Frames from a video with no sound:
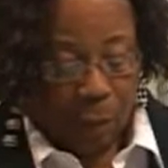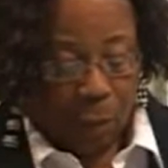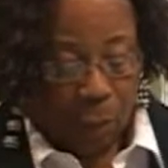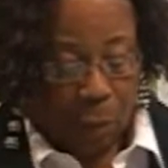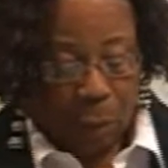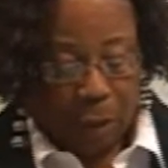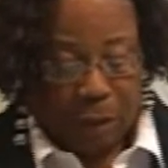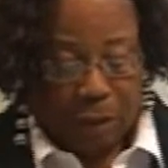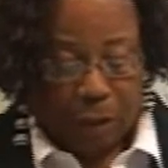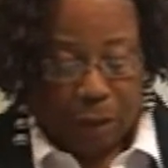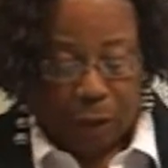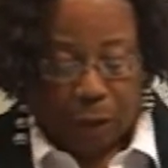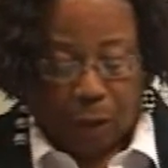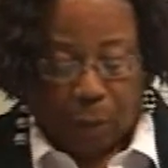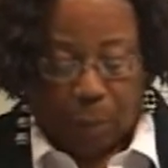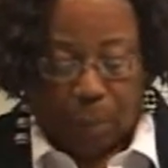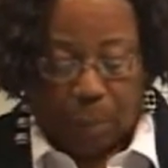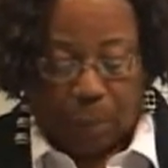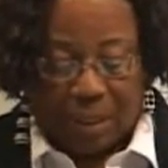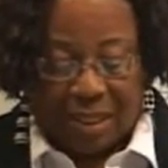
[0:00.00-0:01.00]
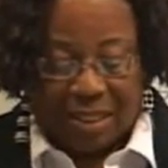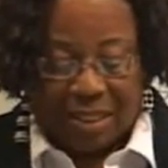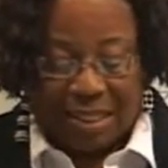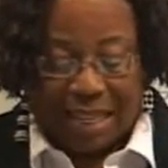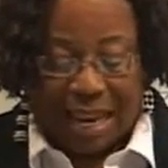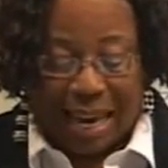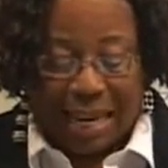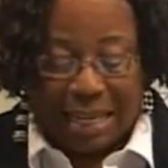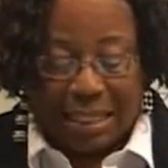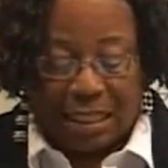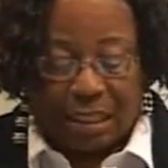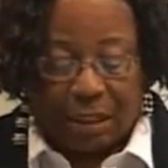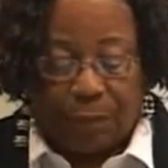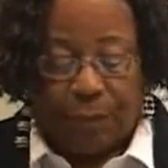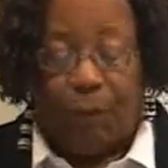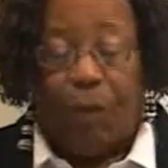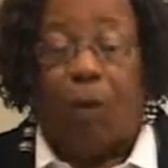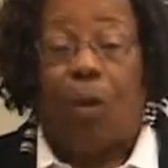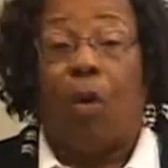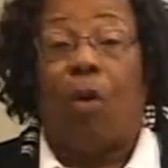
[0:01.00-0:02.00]
what number stands
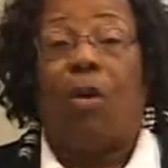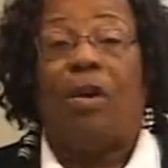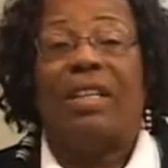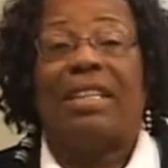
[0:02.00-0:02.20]
for